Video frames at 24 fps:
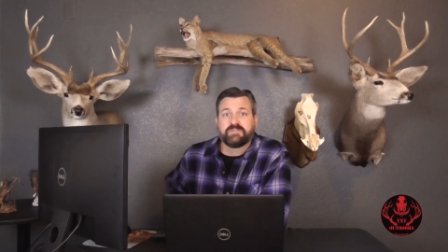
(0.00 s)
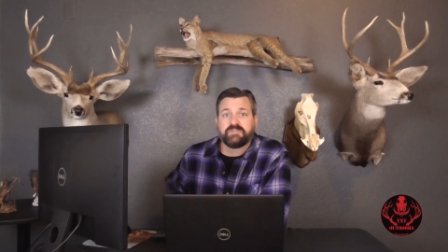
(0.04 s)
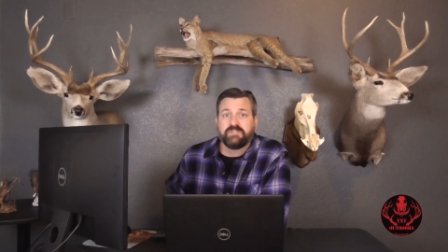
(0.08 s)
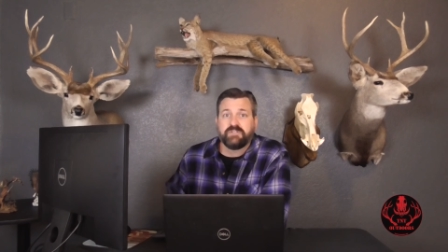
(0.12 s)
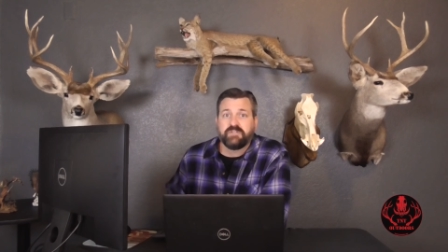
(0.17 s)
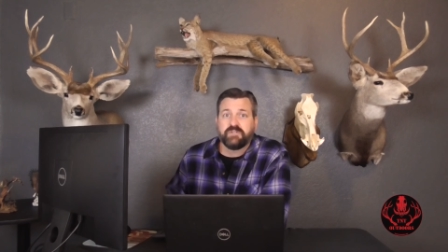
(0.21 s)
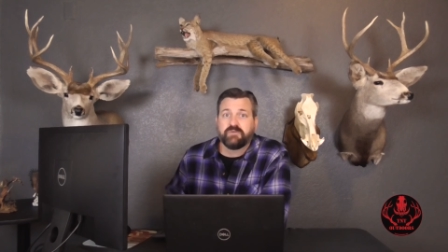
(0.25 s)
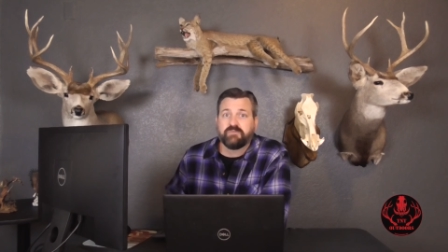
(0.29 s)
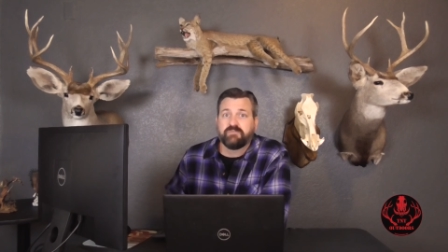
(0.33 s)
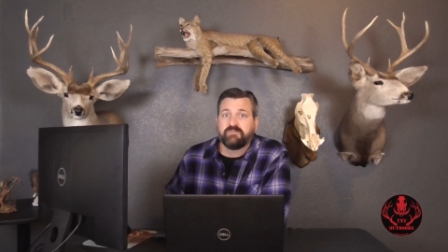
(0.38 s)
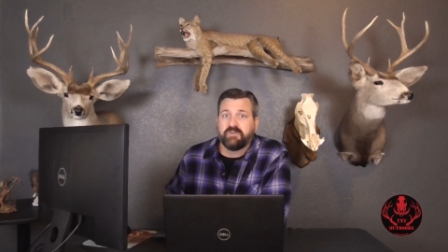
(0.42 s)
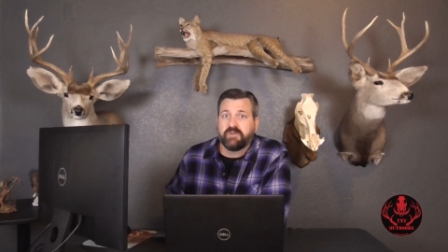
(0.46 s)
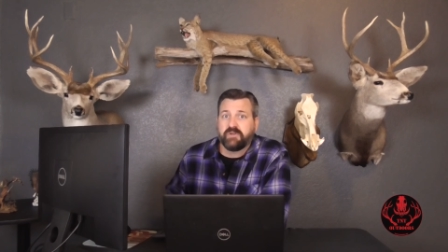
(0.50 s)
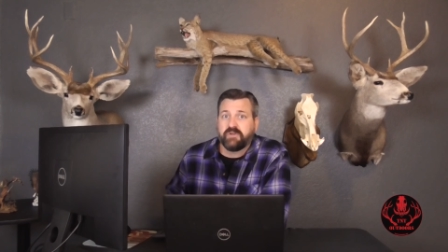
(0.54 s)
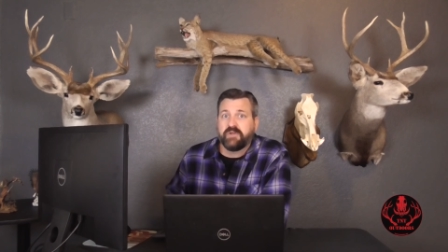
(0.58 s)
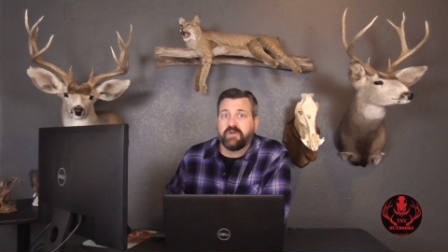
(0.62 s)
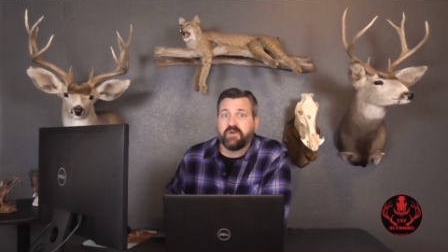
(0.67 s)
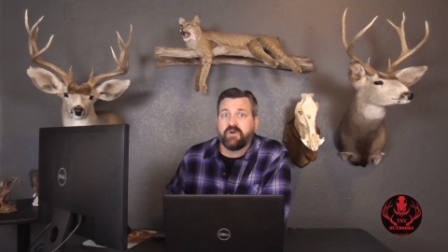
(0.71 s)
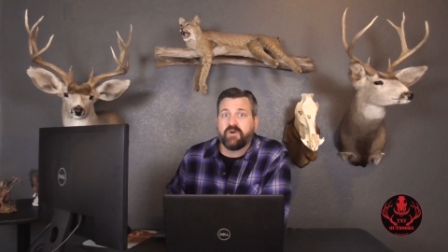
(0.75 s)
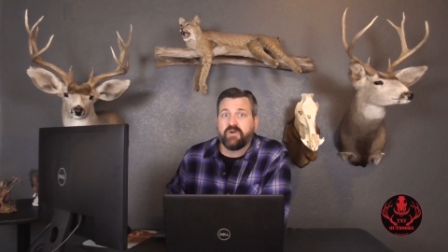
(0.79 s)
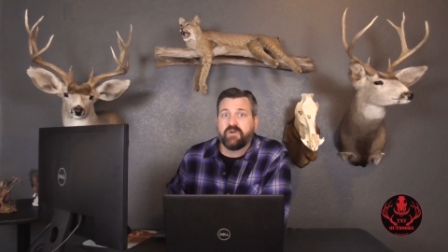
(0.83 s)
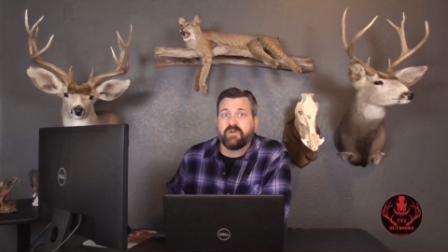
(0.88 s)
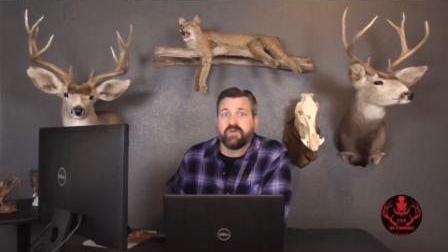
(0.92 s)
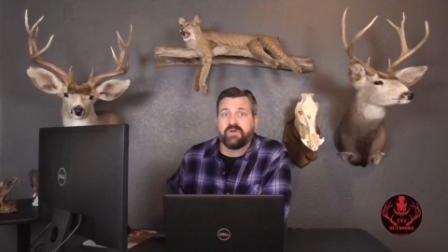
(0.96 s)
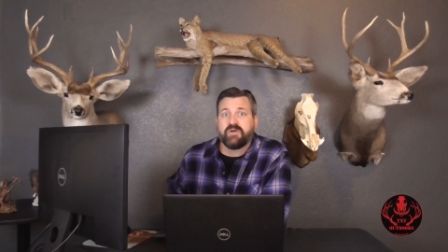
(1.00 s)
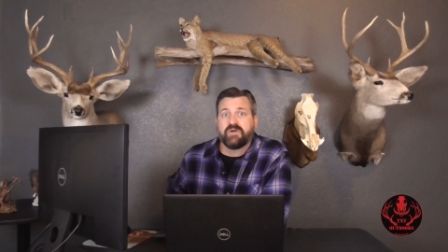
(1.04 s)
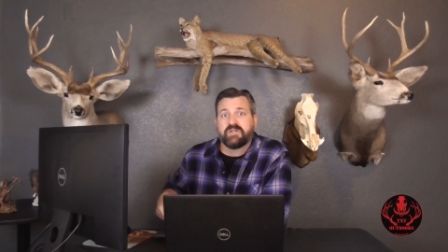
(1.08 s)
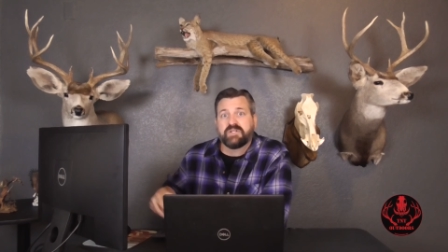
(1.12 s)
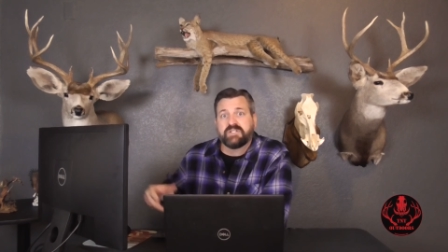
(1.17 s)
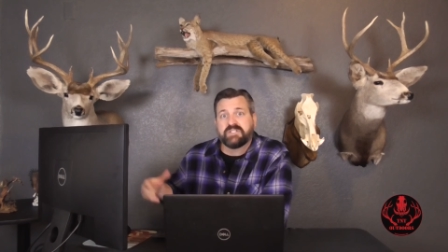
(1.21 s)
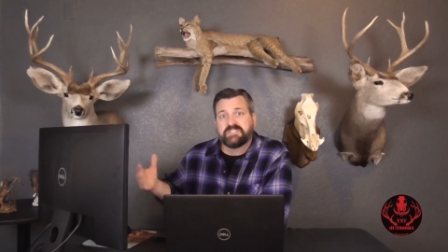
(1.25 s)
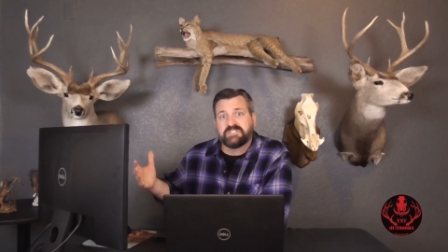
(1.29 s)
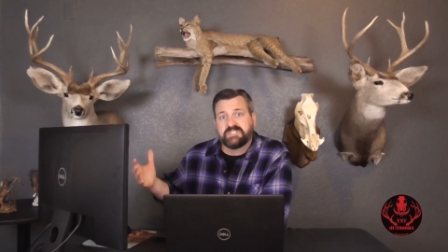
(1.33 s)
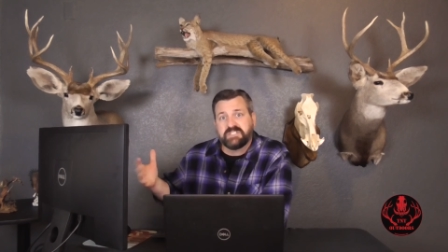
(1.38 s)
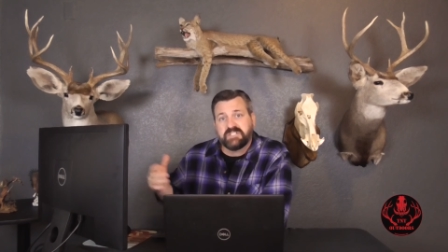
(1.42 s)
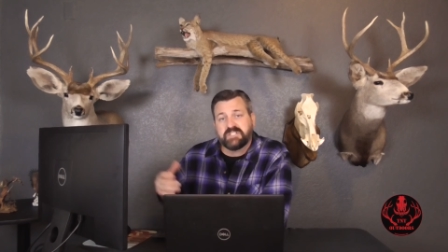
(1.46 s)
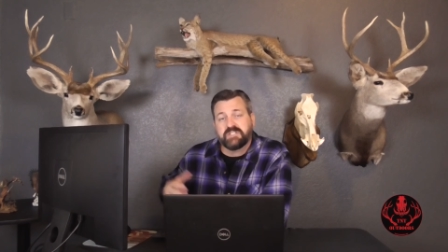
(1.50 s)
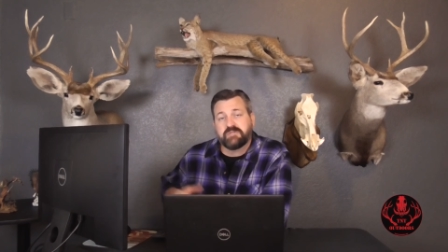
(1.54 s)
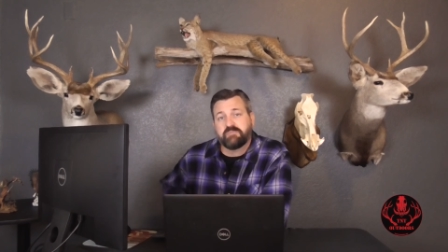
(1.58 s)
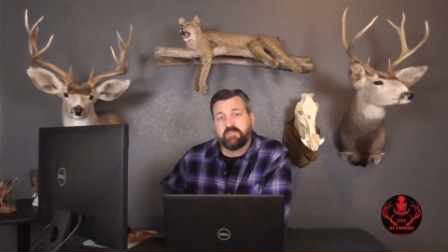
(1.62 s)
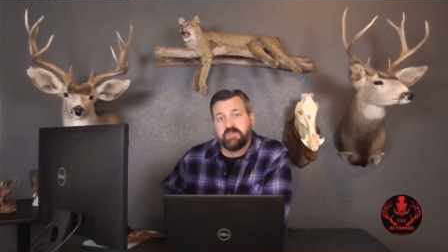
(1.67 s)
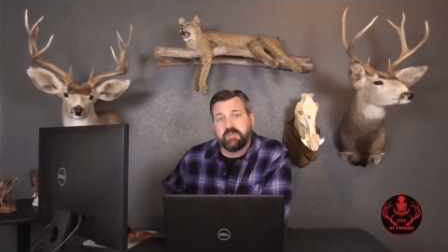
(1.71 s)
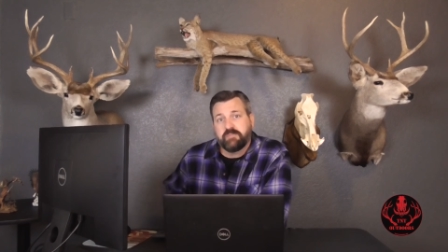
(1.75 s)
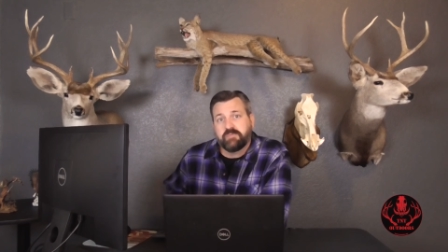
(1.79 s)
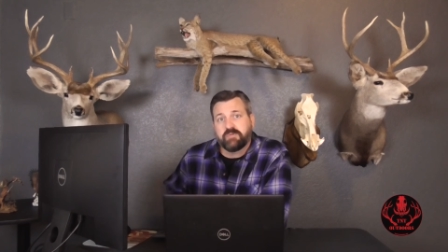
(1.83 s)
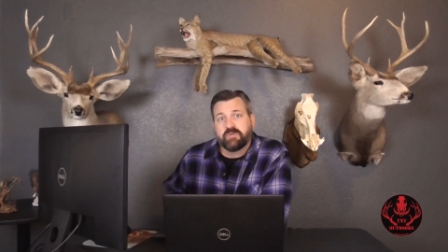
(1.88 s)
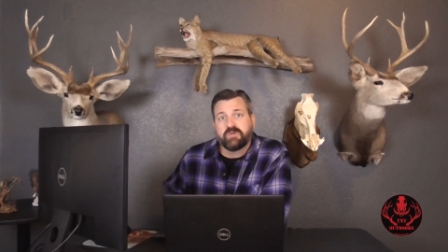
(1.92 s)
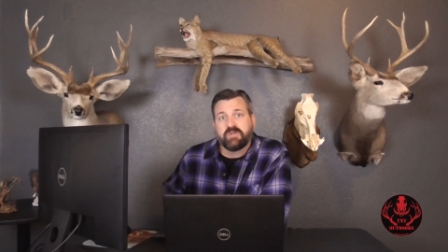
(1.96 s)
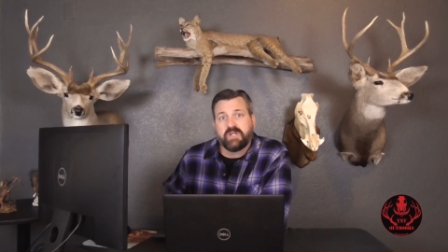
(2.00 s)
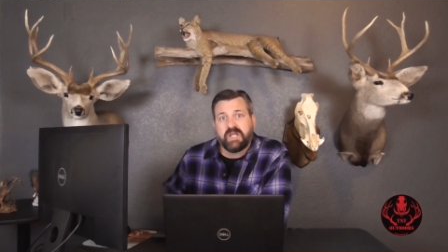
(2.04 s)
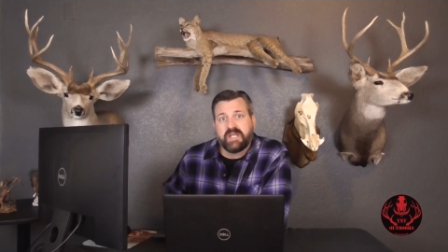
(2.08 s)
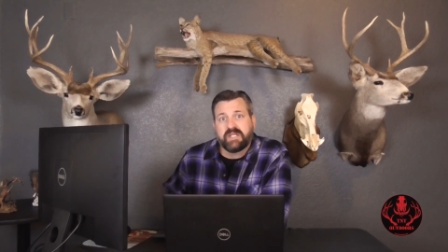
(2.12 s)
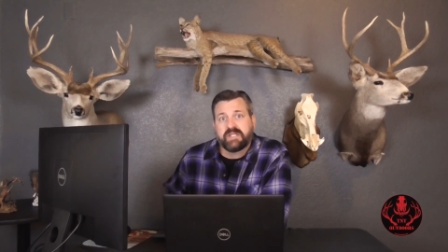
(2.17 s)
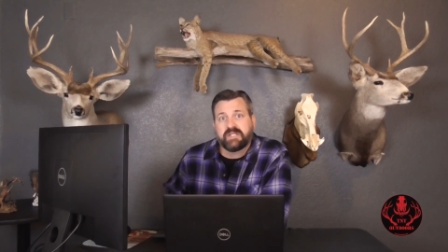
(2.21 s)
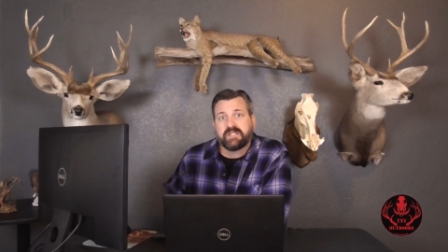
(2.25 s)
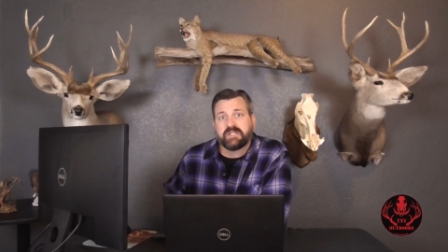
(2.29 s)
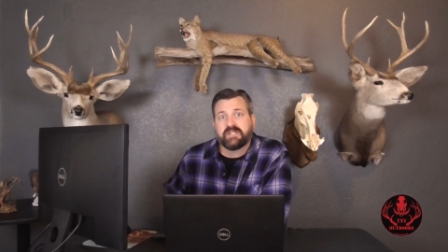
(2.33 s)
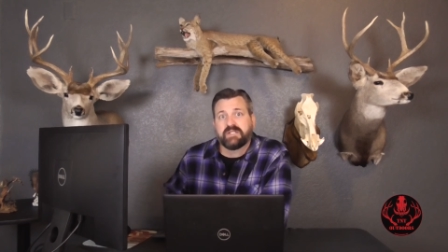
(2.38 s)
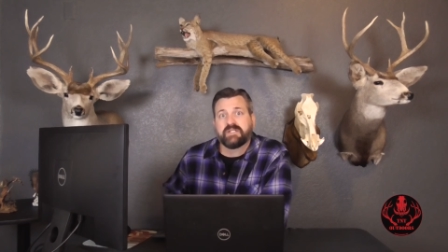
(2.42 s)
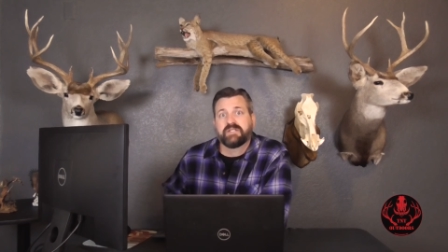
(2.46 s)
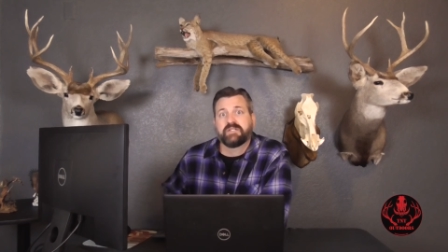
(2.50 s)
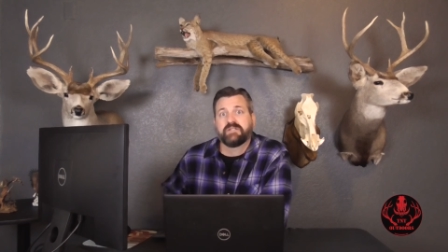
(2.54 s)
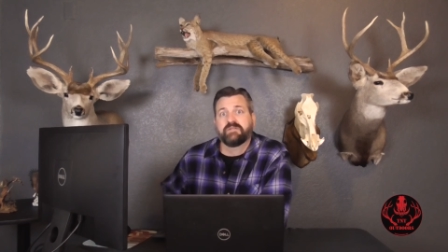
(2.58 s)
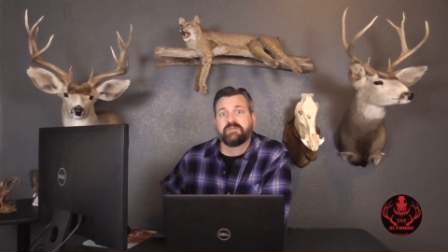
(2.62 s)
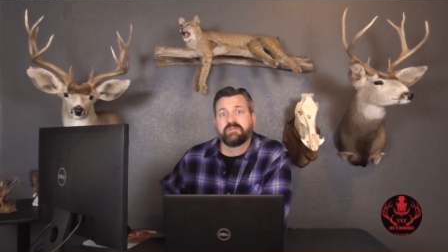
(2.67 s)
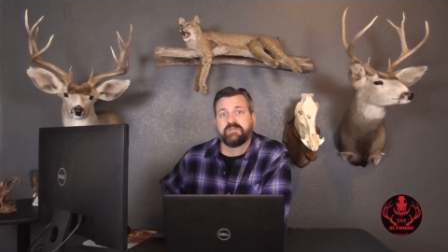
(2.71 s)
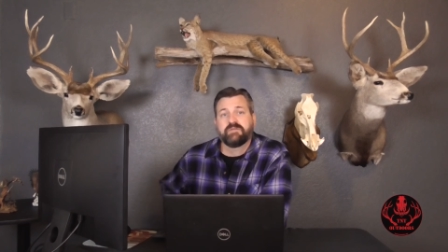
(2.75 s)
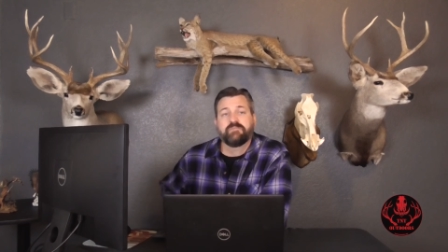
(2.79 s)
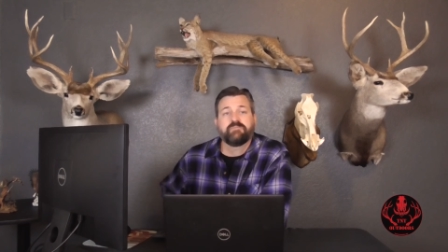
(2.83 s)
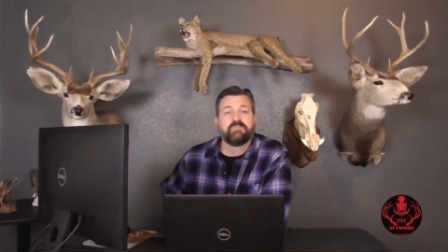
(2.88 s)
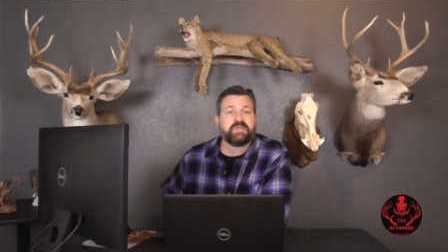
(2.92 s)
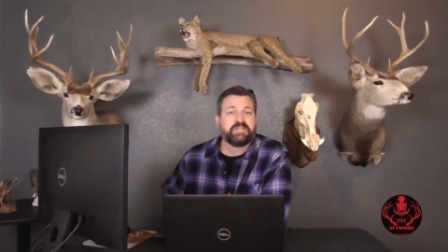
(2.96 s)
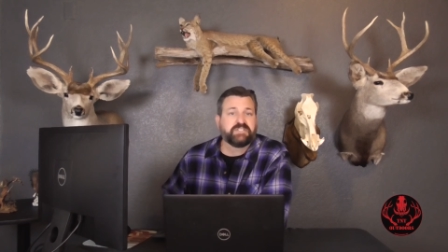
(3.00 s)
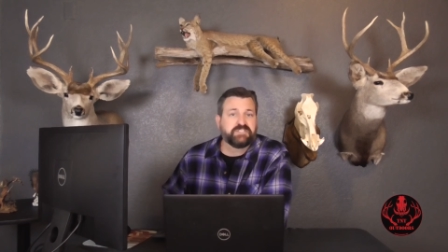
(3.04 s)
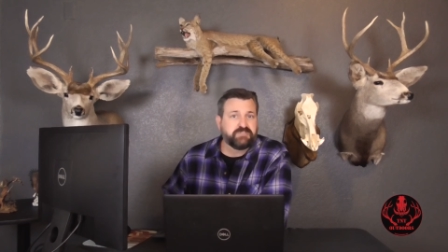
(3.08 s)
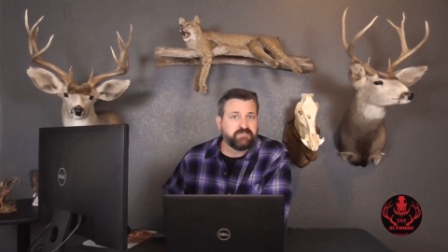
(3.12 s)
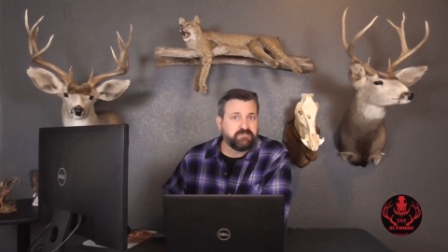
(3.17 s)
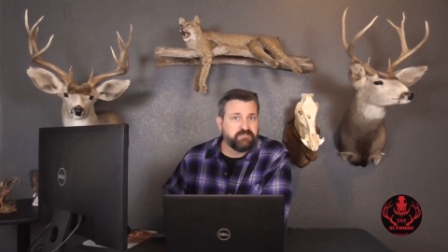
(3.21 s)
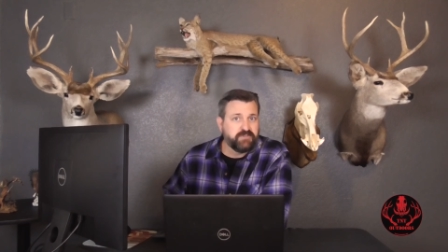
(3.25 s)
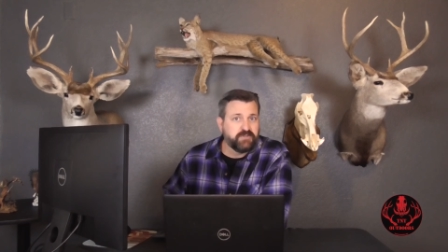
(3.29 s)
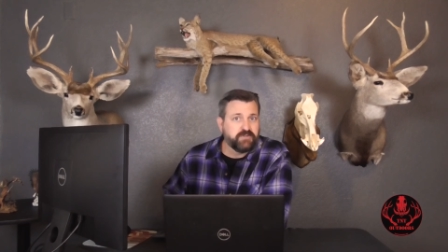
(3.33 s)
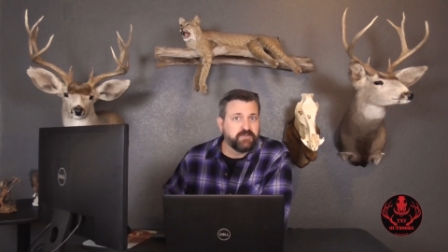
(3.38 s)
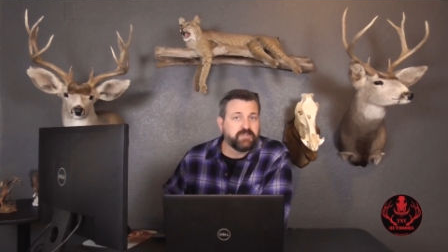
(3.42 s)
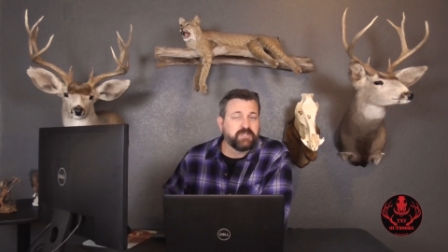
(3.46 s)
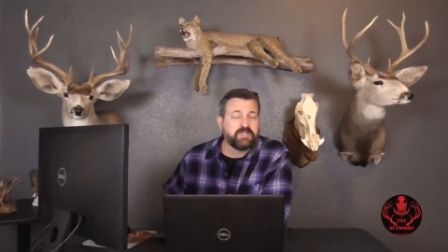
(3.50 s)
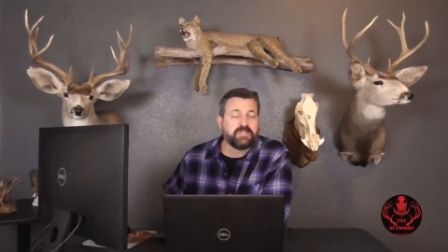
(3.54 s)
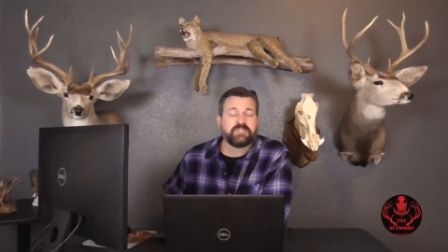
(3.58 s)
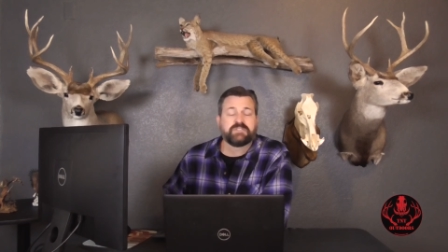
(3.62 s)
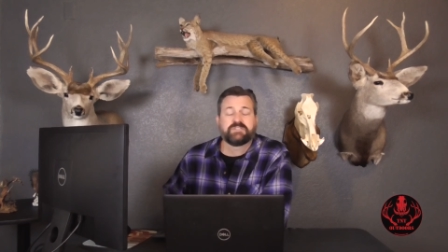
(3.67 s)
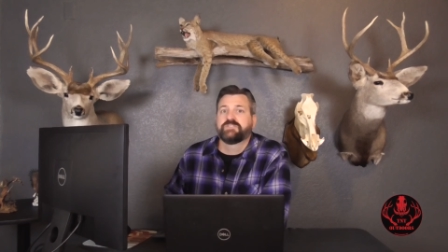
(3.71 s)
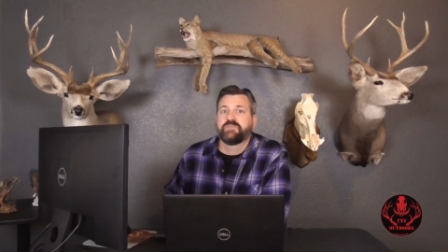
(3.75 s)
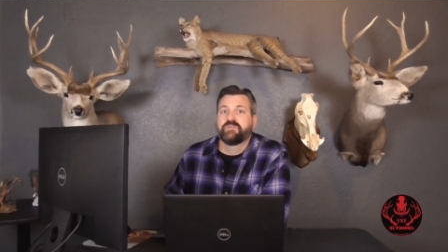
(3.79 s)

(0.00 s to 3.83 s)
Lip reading: you know, very hard on and see that people are liking it, and it makes you feel good.